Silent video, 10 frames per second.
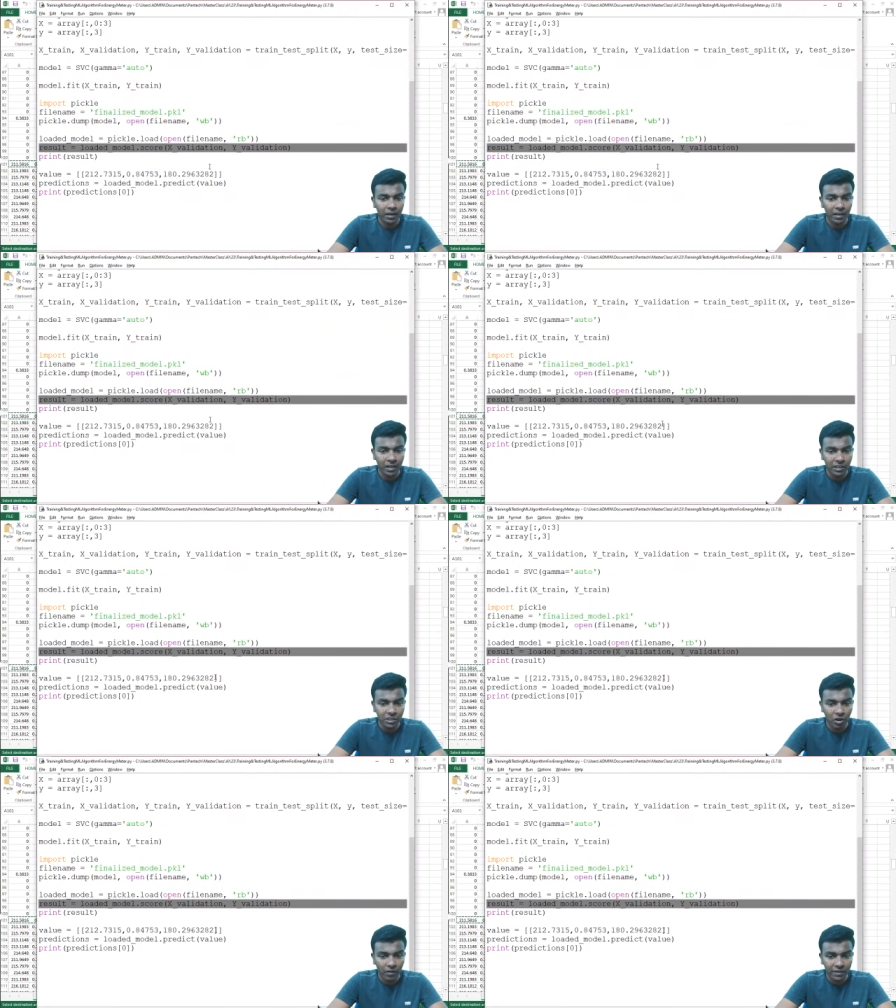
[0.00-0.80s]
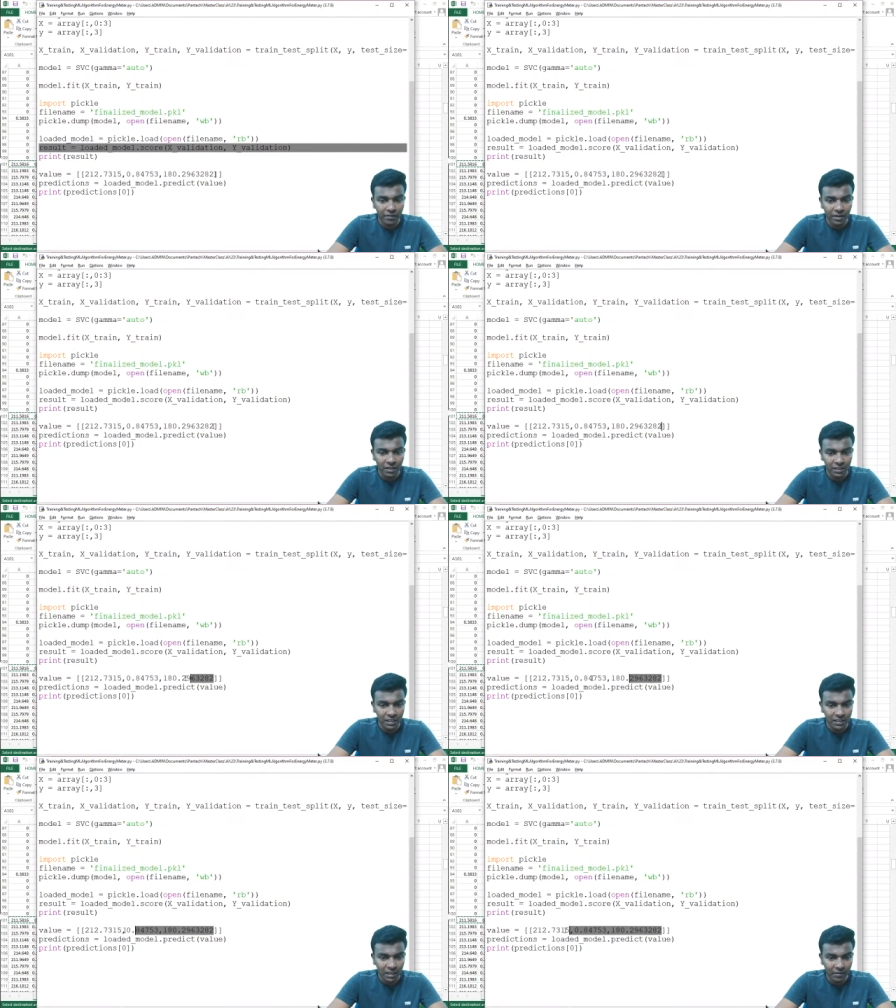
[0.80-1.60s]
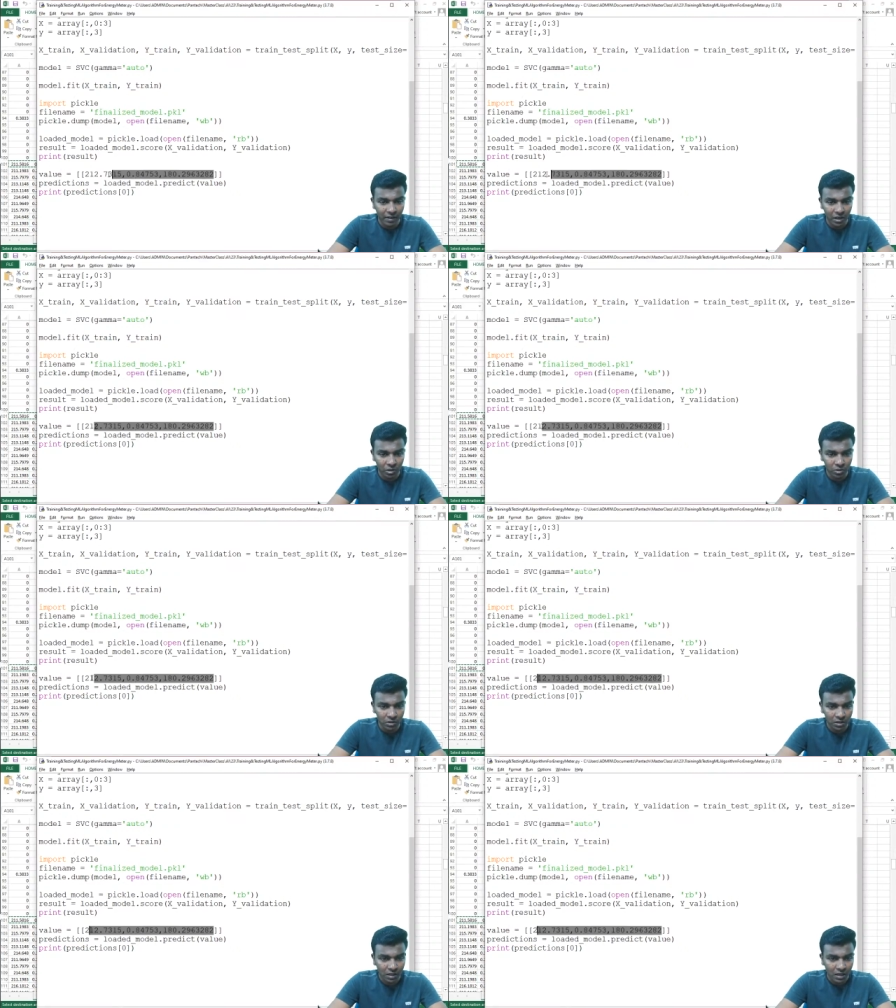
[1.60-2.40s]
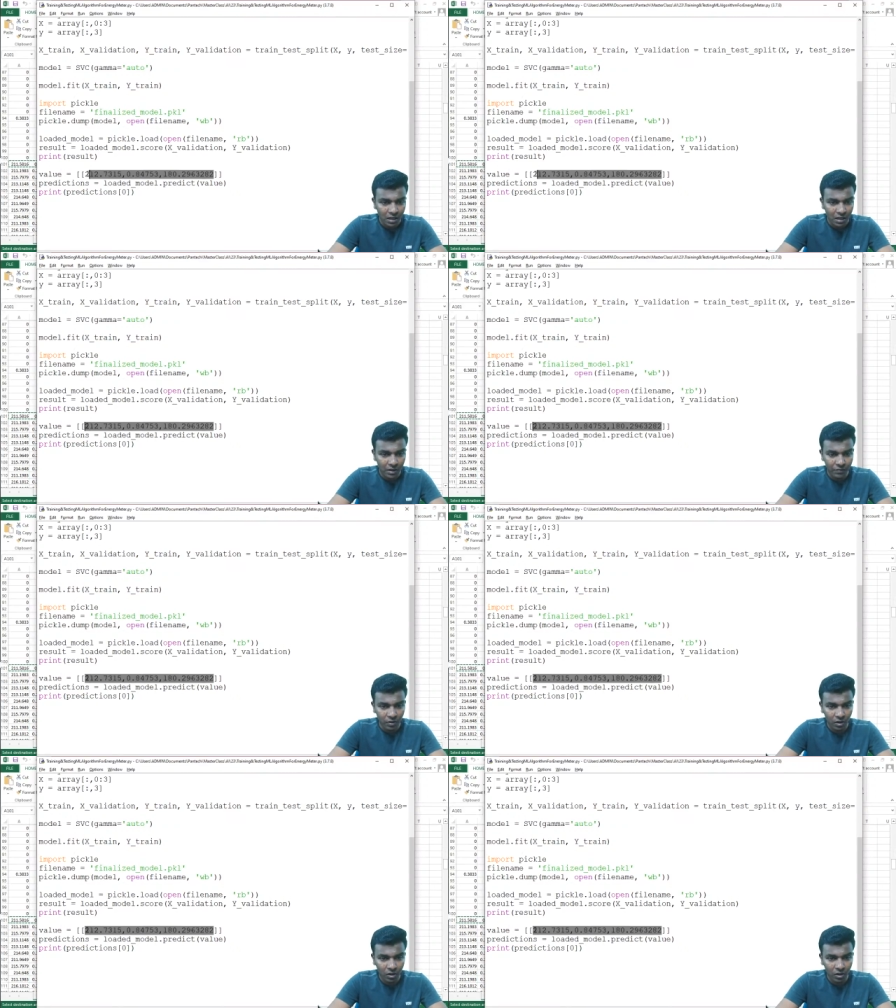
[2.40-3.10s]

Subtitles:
instead of giving these three values, if you are